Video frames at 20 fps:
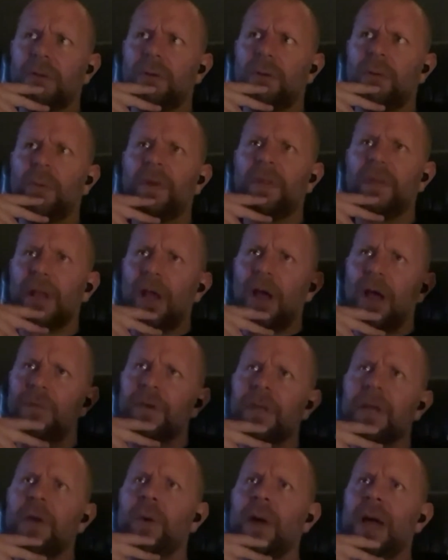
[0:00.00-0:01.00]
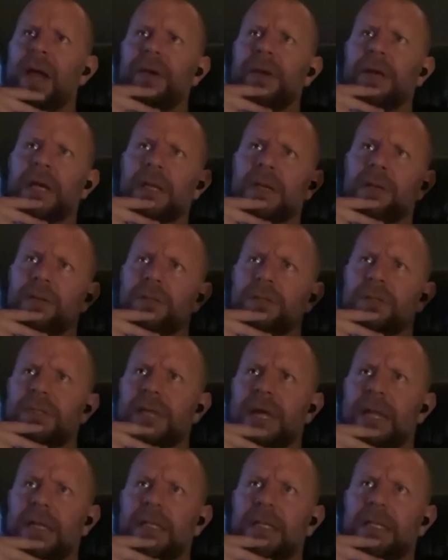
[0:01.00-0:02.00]
with a lot of inquiry and
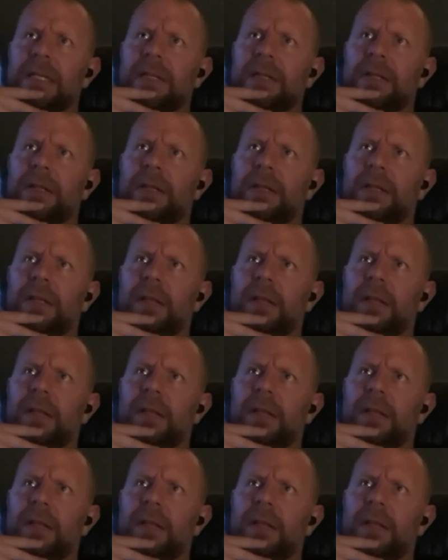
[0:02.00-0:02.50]
understanding